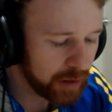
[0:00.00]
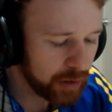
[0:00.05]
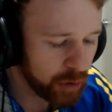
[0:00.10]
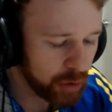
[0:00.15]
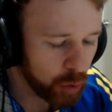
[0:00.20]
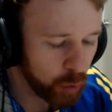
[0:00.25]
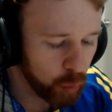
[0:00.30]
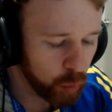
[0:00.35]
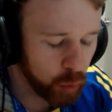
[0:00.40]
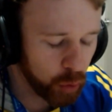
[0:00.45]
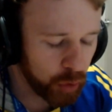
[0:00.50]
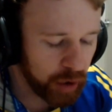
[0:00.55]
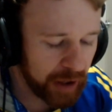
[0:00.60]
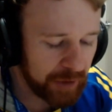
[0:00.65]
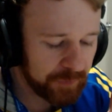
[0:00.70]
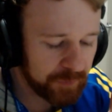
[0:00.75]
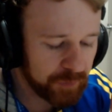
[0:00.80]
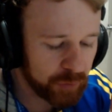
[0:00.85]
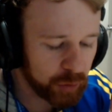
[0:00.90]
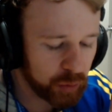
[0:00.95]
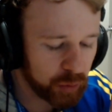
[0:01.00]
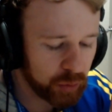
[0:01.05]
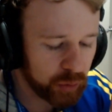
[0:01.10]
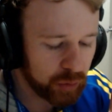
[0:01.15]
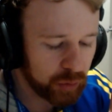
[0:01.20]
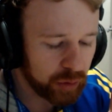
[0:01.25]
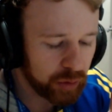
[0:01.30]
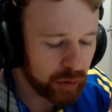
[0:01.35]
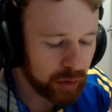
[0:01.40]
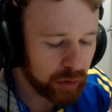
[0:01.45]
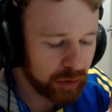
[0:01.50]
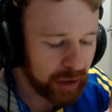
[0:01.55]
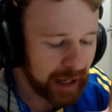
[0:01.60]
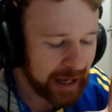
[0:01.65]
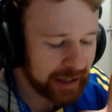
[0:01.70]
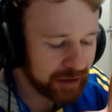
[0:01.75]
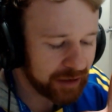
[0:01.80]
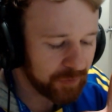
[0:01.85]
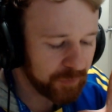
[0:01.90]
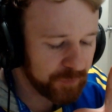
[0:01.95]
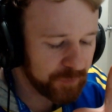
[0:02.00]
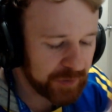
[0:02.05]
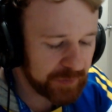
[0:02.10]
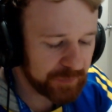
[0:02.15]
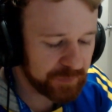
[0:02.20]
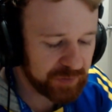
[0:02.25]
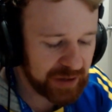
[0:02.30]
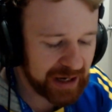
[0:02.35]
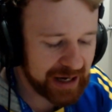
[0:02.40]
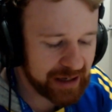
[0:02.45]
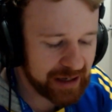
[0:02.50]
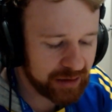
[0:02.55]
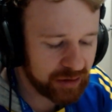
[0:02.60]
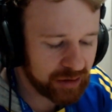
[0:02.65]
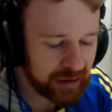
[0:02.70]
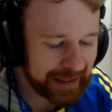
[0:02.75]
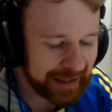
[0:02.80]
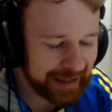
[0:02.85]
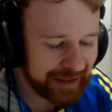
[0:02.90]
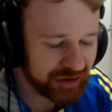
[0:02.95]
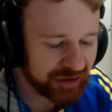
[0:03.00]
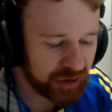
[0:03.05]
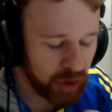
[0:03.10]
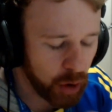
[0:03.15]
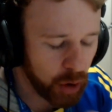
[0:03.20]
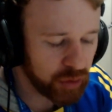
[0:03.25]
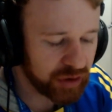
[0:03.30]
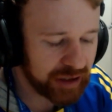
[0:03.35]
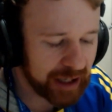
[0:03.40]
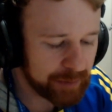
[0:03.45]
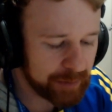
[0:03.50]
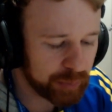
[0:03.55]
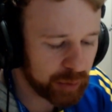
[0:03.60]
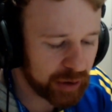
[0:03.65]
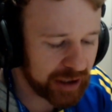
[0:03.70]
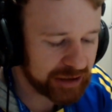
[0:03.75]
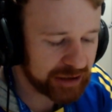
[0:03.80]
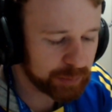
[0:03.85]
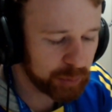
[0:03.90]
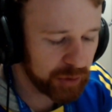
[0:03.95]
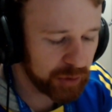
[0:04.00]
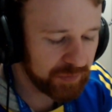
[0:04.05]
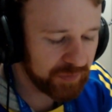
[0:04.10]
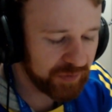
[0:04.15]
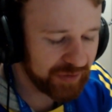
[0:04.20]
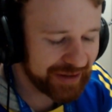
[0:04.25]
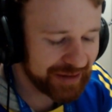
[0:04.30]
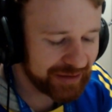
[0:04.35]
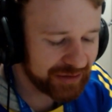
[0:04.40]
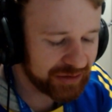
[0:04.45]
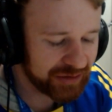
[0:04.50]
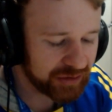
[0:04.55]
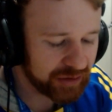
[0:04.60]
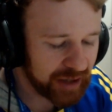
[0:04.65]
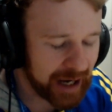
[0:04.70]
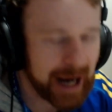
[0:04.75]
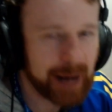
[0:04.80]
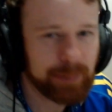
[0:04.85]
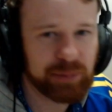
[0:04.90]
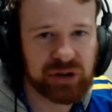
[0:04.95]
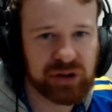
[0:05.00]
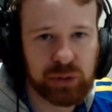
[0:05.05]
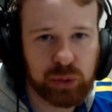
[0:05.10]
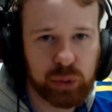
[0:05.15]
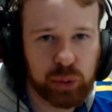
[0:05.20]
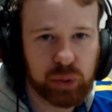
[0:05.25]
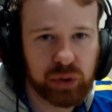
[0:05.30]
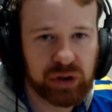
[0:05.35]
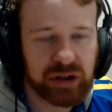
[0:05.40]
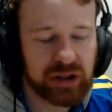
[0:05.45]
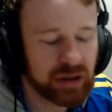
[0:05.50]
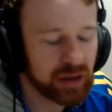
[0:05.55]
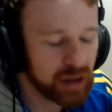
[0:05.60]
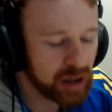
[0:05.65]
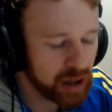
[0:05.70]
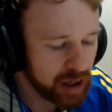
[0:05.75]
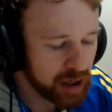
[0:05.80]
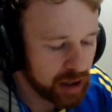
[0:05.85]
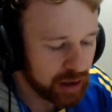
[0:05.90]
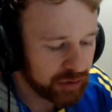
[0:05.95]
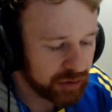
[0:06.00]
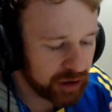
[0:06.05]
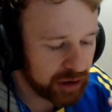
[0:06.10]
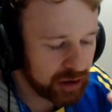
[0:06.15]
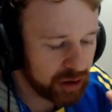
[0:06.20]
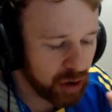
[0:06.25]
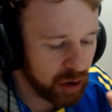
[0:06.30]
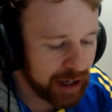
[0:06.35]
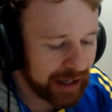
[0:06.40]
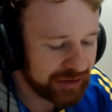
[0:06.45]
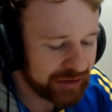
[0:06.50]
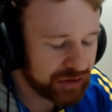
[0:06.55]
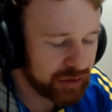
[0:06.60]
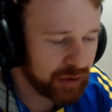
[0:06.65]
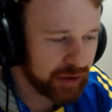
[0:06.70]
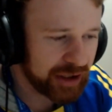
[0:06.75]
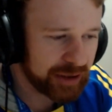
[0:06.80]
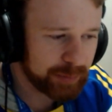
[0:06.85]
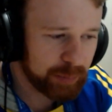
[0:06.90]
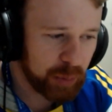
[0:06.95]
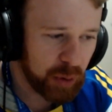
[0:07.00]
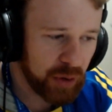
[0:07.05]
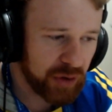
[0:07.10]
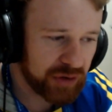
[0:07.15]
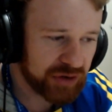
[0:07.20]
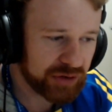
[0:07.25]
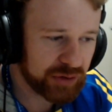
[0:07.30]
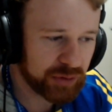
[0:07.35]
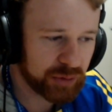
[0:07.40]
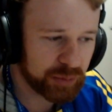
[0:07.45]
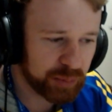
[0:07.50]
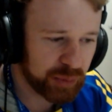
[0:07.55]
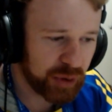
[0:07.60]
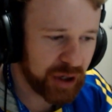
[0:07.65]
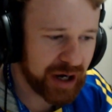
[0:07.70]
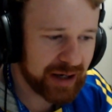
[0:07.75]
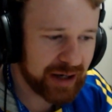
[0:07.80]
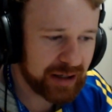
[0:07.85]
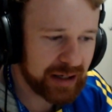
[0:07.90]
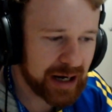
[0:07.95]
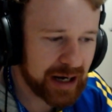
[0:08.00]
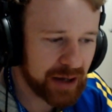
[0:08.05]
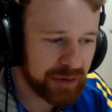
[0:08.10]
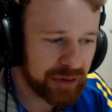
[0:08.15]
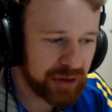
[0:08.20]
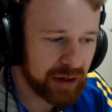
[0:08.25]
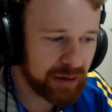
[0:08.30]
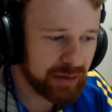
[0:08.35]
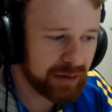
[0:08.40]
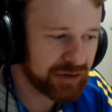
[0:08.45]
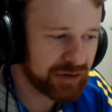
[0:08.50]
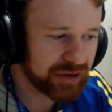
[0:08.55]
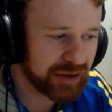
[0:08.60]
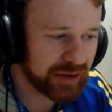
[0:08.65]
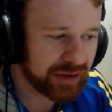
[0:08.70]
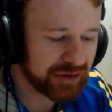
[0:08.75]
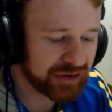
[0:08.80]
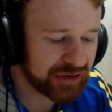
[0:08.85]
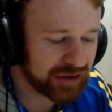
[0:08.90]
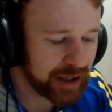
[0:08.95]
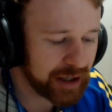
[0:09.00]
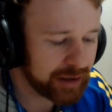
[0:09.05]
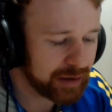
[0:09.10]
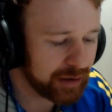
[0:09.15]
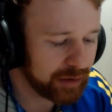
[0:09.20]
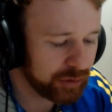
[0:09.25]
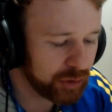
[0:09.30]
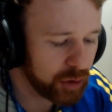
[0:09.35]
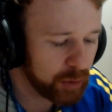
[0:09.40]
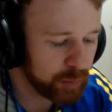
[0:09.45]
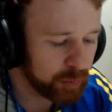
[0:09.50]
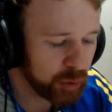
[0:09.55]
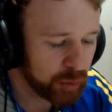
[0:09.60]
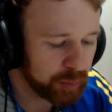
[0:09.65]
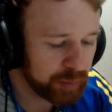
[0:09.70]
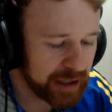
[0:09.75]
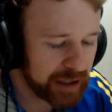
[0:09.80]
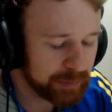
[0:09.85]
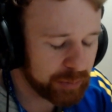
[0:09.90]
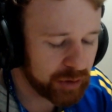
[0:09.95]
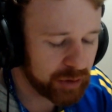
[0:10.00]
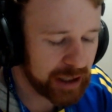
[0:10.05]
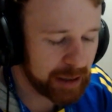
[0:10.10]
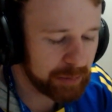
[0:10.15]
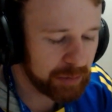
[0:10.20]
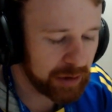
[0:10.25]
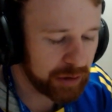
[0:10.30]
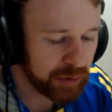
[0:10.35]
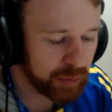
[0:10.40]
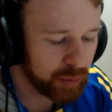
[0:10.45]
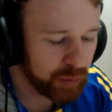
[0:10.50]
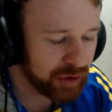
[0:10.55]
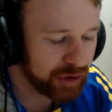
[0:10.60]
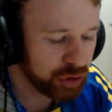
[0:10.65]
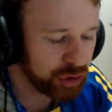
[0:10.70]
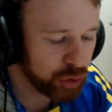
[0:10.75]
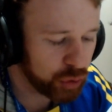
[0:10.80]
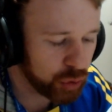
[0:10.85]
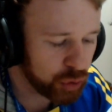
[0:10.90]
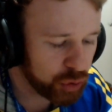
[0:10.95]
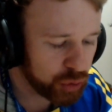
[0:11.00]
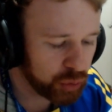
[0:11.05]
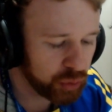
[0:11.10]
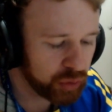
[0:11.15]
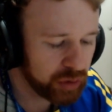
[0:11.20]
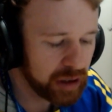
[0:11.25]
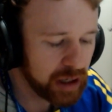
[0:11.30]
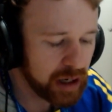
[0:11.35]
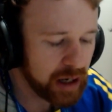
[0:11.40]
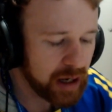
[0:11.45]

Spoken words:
Would I feel like $15 is an okay price point for this? Absolutely. The guy's got his personal branding out there, and it's going to suck in a lot more people coming through than usual.